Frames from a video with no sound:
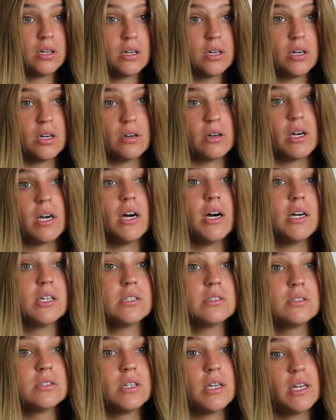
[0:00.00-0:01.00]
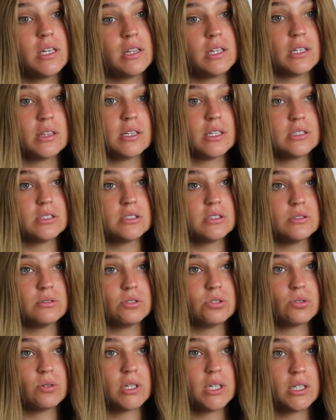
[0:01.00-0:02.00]
Oh God, I think that's too
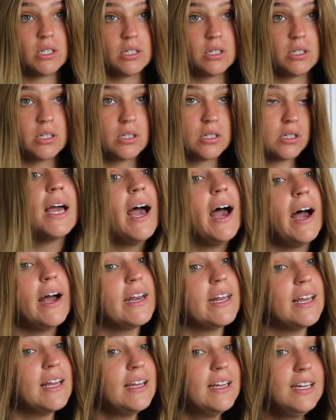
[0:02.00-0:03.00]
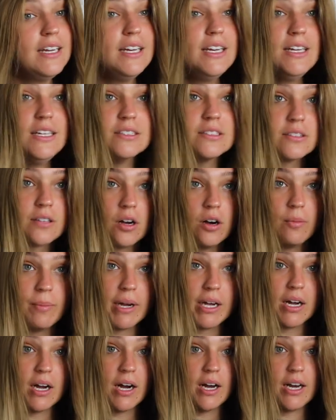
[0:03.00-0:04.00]
short. That is, oh
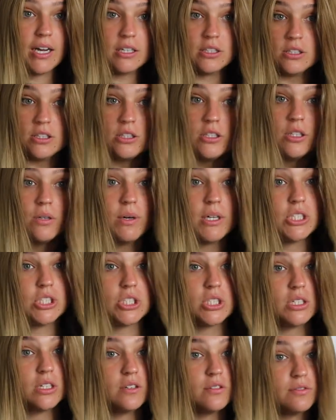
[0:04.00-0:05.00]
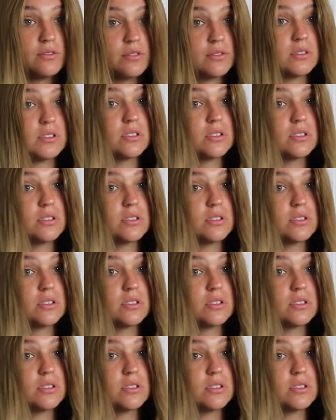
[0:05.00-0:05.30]
my God, I knew I shouldn't have